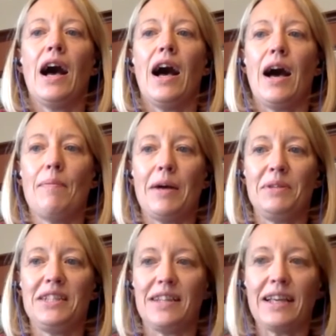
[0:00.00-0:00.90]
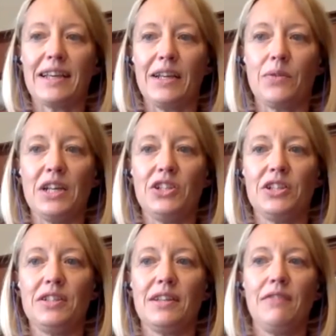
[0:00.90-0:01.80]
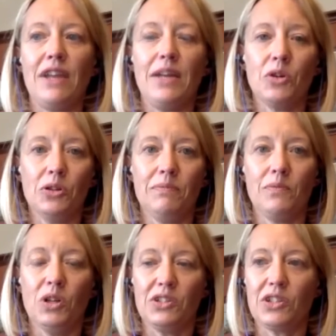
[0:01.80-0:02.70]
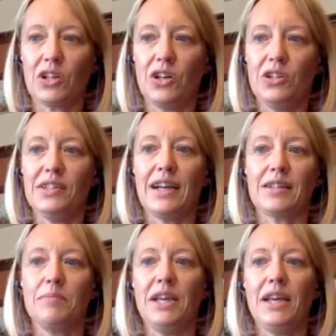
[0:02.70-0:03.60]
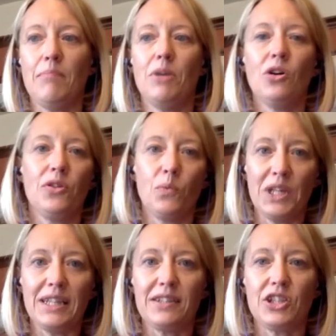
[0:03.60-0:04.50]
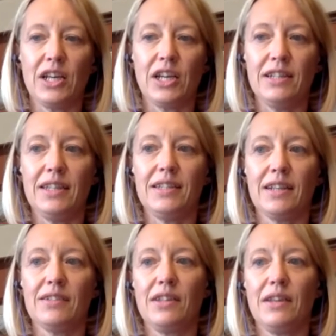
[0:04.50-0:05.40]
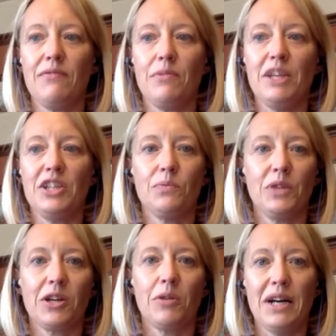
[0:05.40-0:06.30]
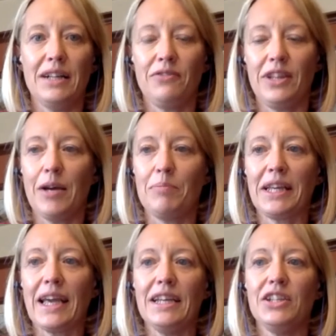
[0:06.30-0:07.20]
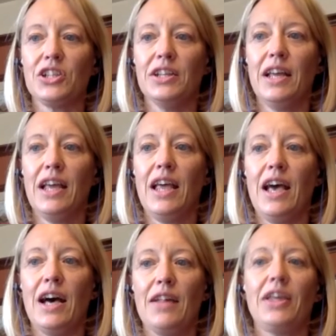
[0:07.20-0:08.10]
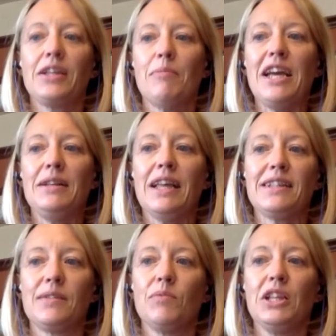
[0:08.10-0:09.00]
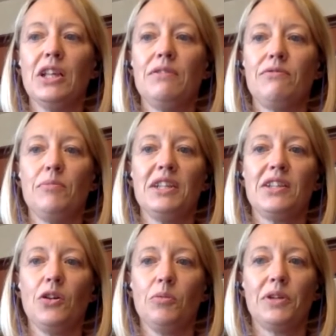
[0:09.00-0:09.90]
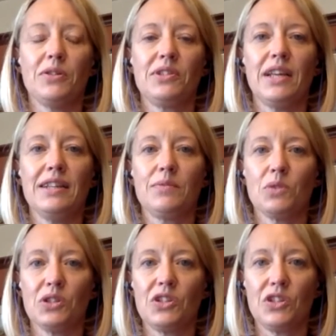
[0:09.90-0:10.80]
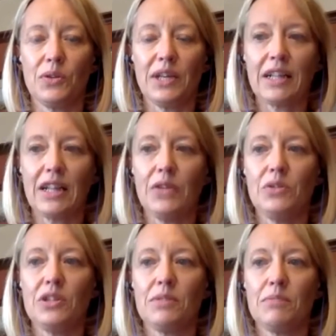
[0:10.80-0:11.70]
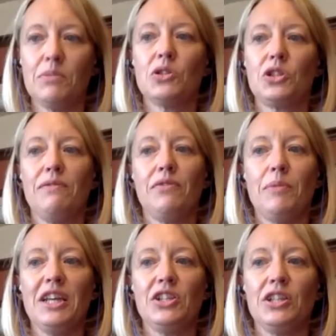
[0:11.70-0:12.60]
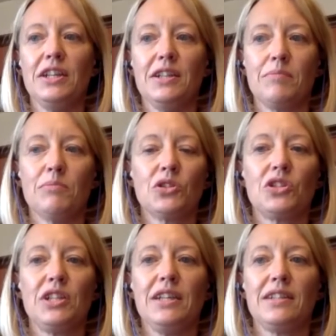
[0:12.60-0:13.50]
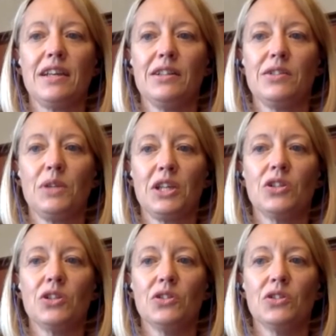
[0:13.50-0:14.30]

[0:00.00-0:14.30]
I'm happy to take any questions, and if anyone wants to contact me, I'm more than willing to share details of the information we compiled for the application. I think the main lesson we learned from this whole process was to include as much information in as much detail as we could